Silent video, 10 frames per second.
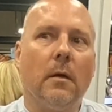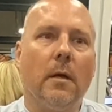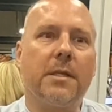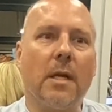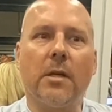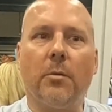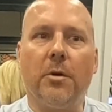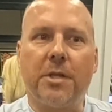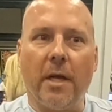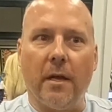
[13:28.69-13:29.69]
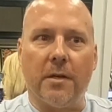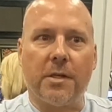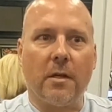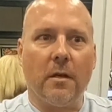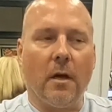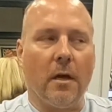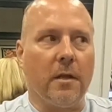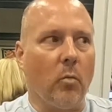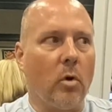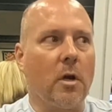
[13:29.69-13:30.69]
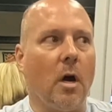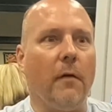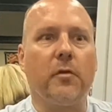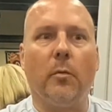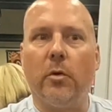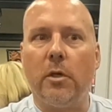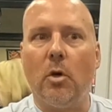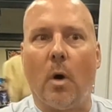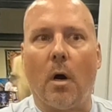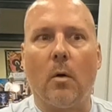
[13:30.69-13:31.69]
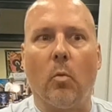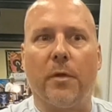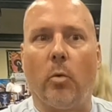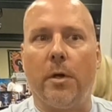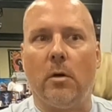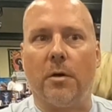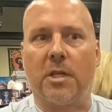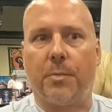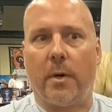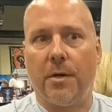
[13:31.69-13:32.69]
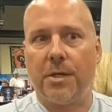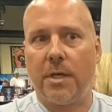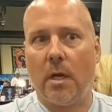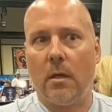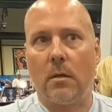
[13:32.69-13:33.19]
it sounds like what you're saying is the more comfortable you are with what you're experiencing,